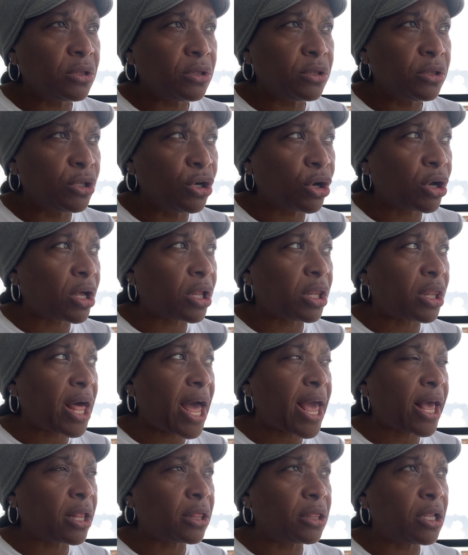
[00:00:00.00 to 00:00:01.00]
look
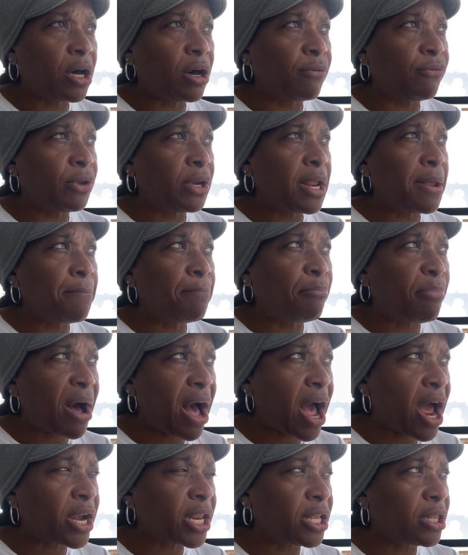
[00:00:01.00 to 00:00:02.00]
like love and
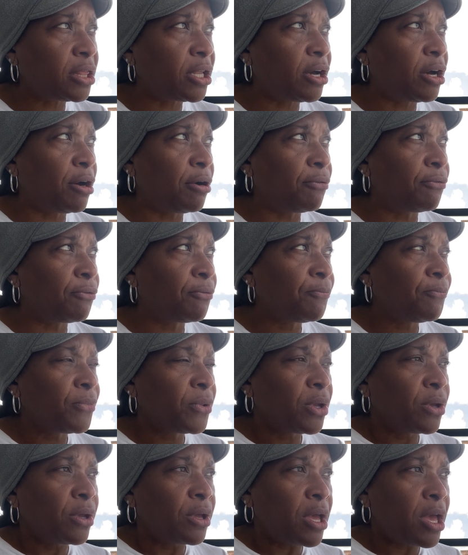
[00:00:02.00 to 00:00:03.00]
embody love.
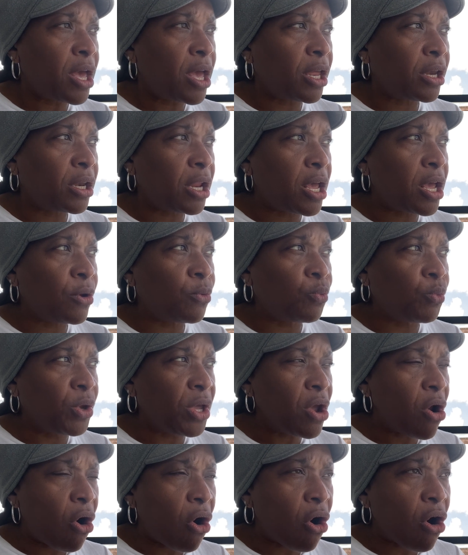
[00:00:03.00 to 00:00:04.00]
And, and
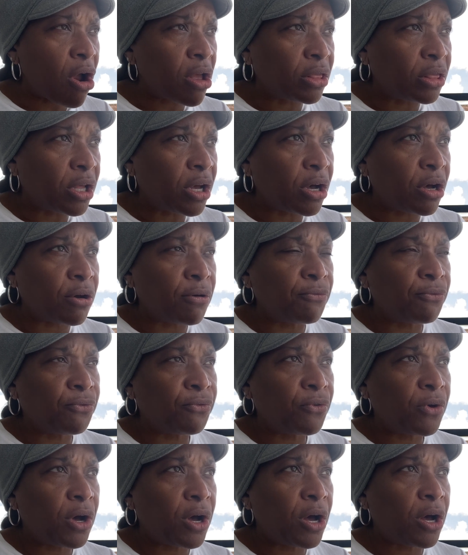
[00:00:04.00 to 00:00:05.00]
we are love.
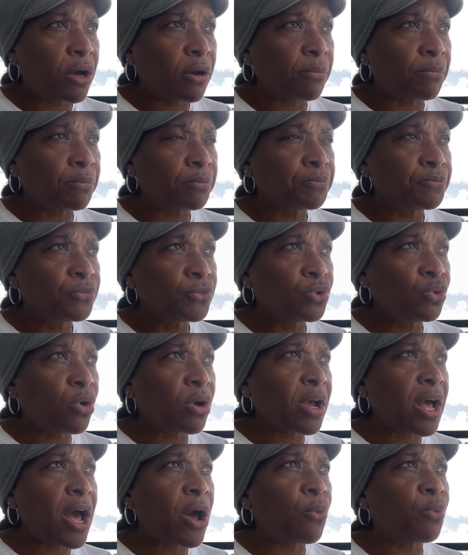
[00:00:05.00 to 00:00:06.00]
Um,
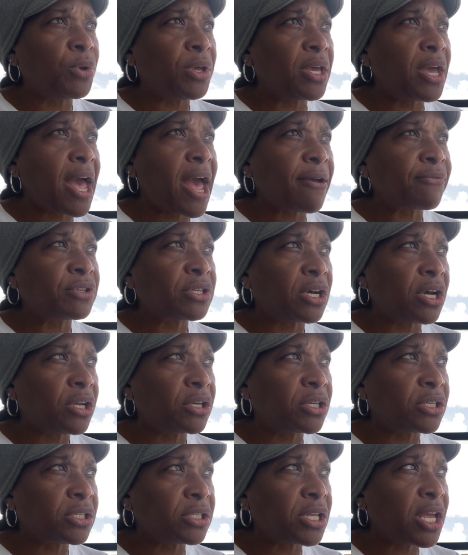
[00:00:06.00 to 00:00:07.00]
Lord God, we have to
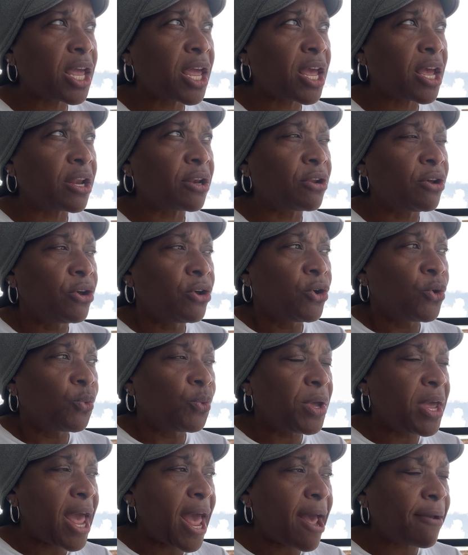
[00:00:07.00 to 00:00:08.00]
understand
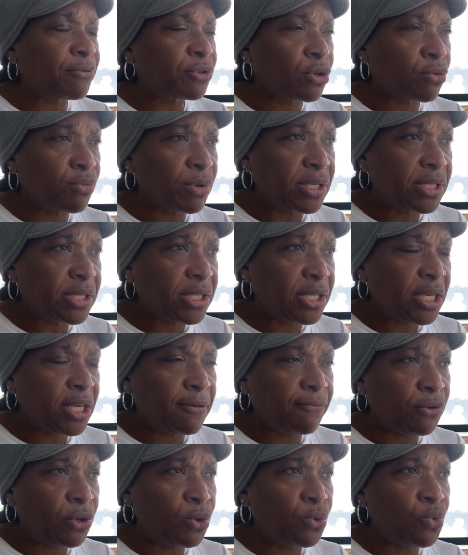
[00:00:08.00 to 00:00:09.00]
we have to
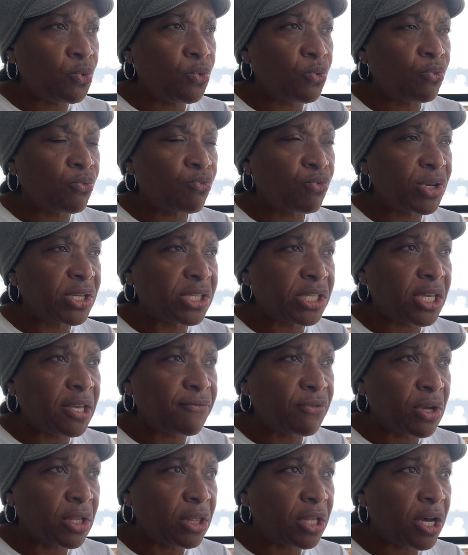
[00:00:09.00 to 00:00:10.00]
receive you and receive
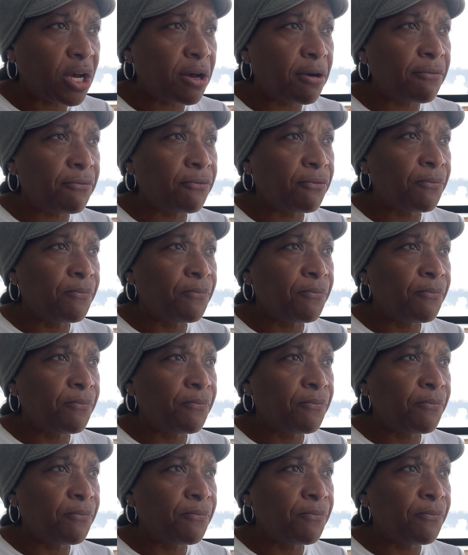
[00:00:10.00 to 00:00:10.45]
your love